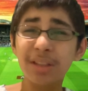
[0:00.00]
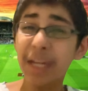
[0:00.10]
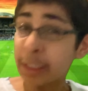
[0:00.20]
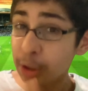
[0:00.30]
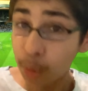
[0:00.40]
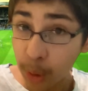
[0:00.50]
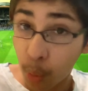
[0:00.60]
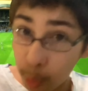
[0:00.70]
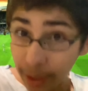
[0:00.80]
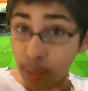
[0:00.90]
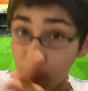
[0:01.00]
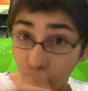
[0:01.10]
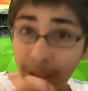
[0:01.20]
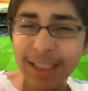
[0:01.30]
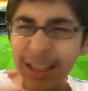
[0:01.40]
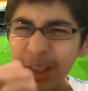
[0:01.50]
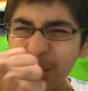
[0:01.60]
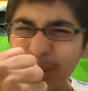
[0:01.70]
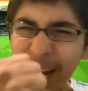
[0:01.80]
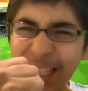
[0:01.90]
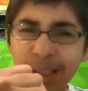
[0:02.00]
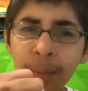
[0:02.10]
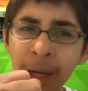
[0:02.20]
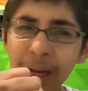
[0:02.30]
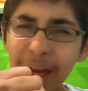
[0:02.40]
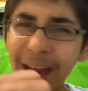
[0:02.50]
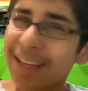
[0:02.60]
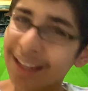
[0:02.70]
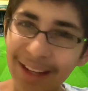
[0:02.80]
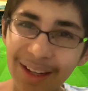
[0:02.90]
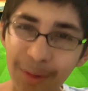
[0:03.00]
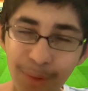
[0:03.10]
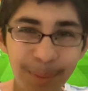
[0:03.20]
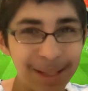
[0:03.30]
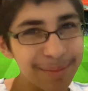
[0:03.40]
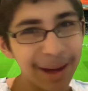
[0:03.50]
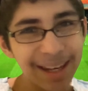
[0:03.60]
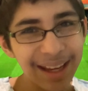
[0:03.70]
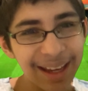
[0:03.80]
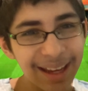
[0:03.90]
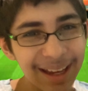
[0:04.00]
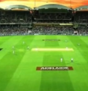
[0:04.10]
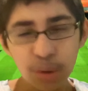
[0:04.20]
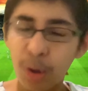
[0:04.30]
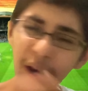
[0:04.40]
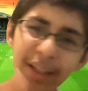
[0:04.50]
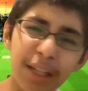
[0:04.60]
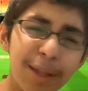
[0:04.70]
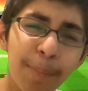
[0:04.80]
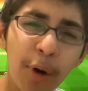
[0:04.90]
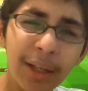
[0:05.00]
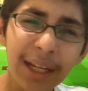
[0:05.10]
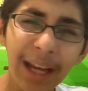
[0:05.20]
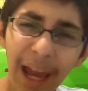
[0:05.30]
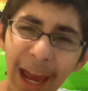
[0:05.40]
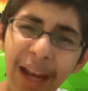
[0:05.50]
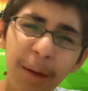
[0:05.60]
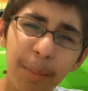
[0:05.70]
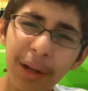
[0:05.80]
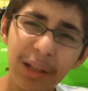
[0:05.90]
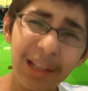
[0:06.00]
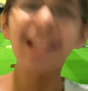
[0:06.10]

they knew the win was in their grasp and England would be smiling. So a disappointing end, but